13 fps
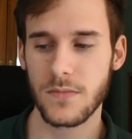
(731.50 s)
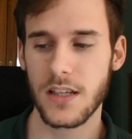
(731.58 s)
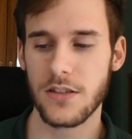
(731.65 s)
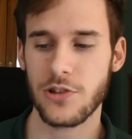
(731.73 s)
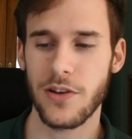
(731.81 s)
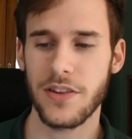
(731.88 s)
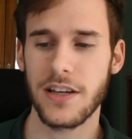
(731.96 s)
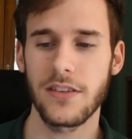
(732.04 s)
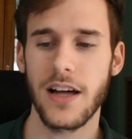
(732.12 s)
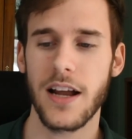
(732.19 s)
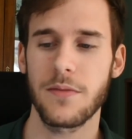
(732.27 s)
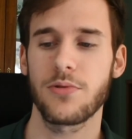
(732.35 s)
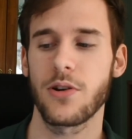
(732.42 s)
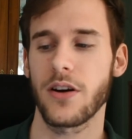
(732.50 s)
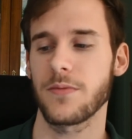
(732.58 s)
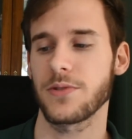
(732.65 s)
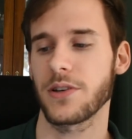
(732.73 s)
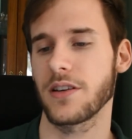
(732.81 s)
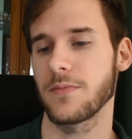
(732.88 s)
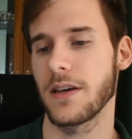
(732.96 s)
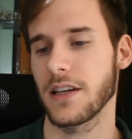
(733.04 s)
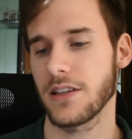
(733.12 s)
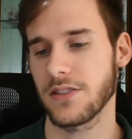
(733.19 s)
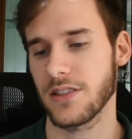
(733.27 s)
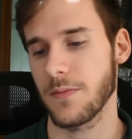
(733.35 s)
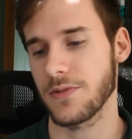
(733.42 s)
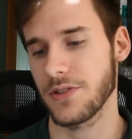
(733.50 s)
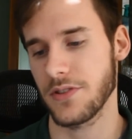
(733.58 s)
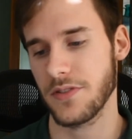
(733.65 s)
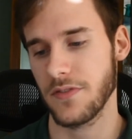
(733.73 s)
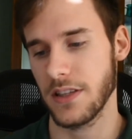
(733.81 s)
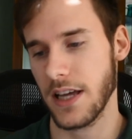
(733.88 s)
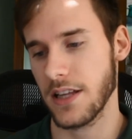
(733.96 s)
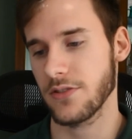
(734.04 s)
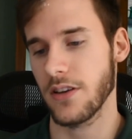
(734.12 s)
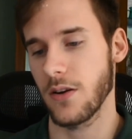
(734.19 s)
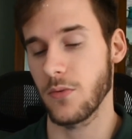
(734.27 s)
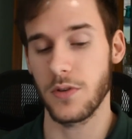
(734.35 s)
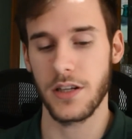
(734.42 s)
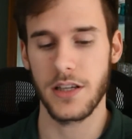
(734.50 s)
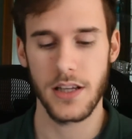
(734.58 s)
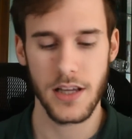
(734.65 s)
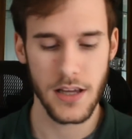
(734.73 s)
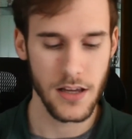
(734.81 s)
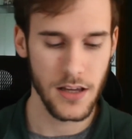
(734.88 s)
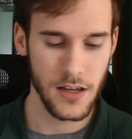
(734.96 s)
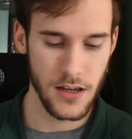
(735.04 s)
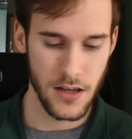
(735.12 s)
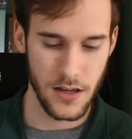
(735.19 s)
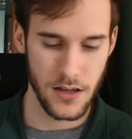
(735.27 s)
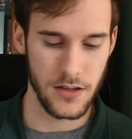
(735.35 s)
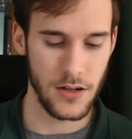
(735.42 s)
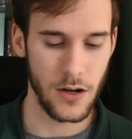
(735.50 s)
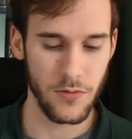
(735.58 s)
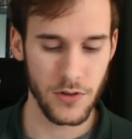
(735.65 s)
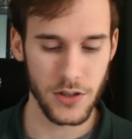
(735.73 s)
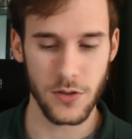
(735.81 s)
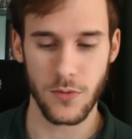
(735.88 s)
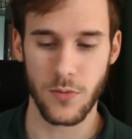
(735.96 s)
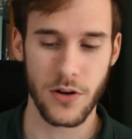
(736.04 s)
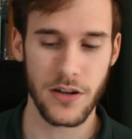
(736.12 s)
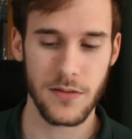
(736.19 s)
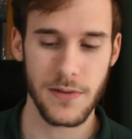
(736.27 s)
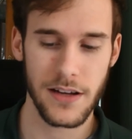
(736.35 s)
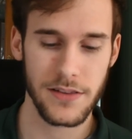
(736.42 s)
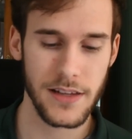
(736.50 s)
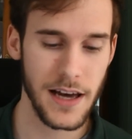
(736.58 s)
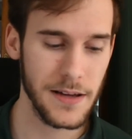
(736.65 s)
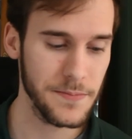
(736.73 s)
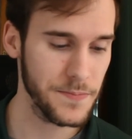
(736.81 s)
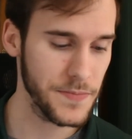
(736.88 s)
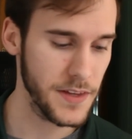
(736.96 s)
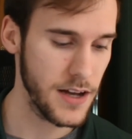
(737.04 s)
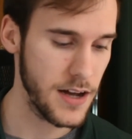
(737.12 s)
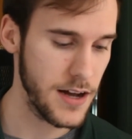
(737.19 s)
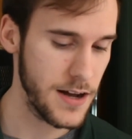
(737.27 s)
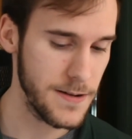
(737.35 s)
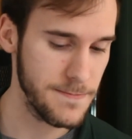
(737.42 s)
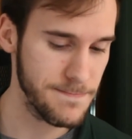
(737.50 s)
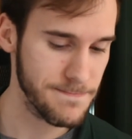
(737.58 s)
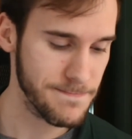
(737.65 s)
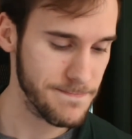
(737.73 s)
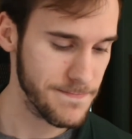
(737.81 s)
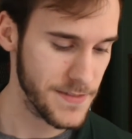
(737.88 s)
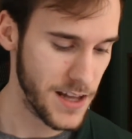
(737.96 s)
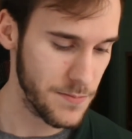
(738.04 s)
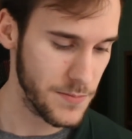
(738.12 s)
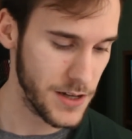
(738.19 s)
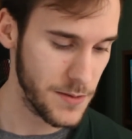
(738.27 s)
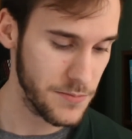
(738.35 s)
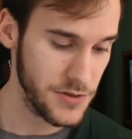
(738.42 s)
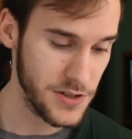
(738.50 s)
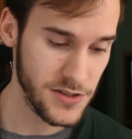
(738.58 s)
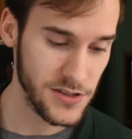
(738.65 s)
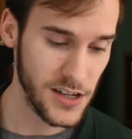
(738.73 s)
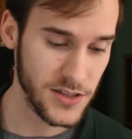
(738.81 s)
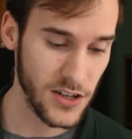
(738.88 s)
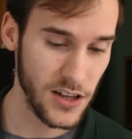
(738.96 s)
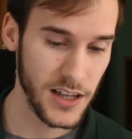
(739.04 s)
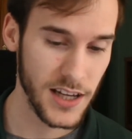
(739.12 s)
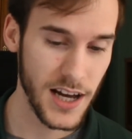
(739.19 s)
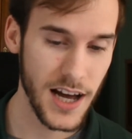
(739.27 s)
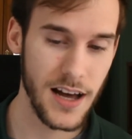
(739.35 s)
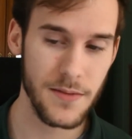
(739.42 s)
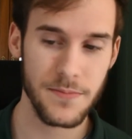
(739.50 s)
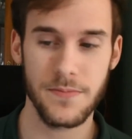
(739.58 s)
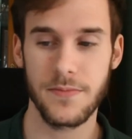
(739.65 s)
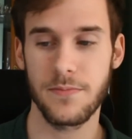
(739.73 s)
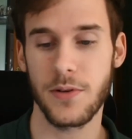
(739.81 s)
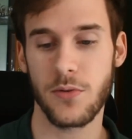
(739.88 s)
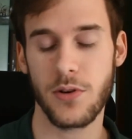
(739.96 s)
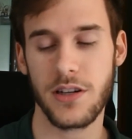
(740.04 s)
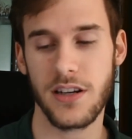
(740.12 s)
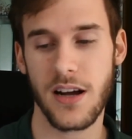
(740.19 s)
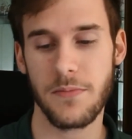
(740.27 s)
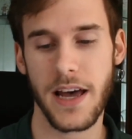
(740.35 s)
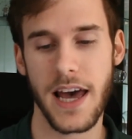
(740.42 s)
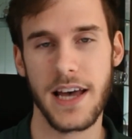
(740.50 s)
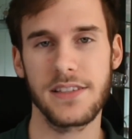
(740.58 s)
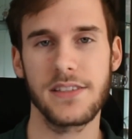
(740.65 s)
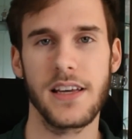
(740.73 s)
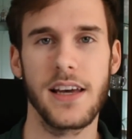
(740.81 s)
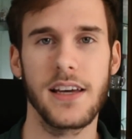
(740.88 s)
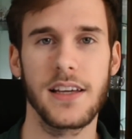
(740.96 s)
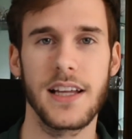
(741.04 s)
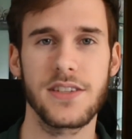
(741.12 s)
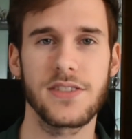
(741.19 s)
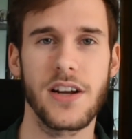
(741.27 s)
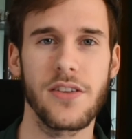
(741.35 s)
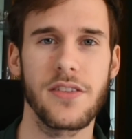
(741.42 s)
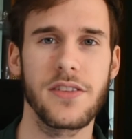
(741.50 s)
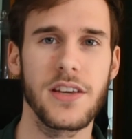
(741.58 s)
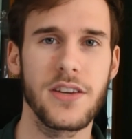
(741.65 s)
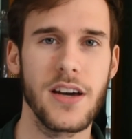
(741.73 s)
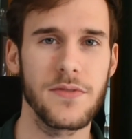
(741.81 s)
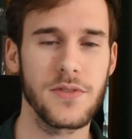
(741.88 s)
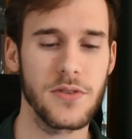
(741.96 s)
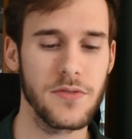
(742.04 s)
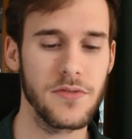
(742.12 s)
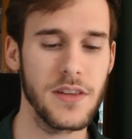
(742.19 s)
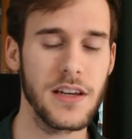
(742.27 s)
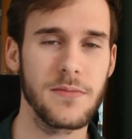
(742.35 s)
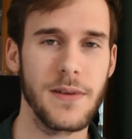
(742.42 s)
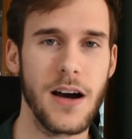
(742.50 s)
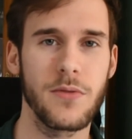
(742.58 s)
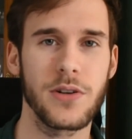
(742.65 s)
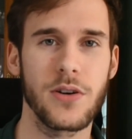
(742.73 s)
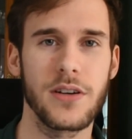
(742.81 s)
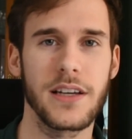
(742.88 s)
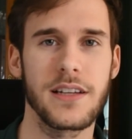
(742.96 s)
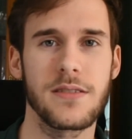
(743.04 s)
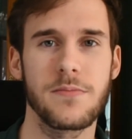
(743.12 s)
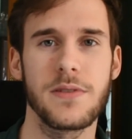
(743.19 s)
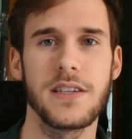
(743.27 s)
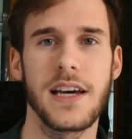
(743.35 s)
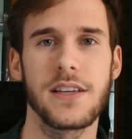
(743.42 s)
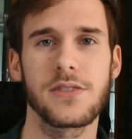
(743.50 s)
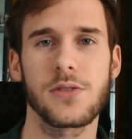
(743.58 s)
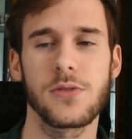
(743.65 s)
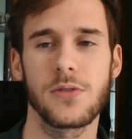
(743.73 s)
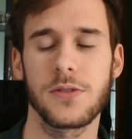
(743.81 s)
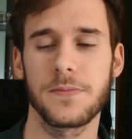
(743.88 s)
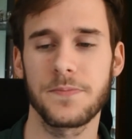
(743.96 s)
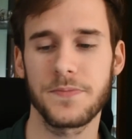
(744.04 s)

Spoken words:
So I think a lot of programs are going to make exceptions for that. So I wouldn't, really worry about that. I'm pretty sure that's all I got. I've been working on my essay. That's another thing you have to think about when going into PA school.